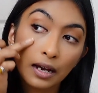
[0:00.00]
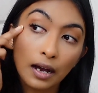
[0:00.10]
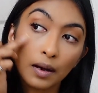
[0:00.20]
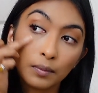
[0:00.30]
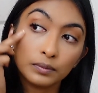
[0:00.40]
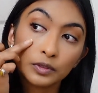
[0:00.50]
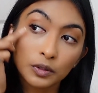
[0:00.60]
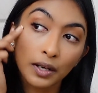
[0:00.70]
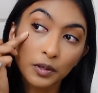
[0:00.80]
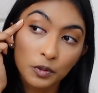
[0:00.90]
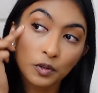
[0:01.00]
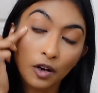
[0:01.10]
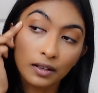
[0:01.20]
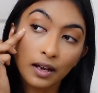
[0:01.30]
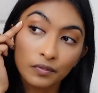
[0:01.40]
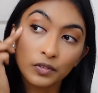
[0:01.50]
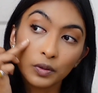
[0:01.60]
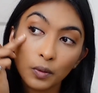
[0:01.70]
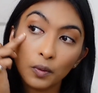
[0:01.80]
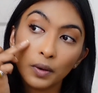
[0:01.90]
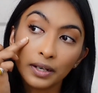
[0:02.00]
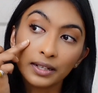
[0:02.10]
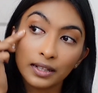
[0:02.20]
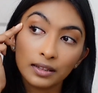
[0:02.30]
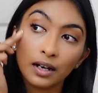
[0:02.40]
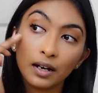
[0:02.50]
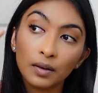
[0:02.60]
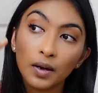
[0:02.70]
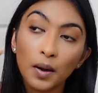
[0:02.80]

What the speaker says: So yeah, you do not have to go and get the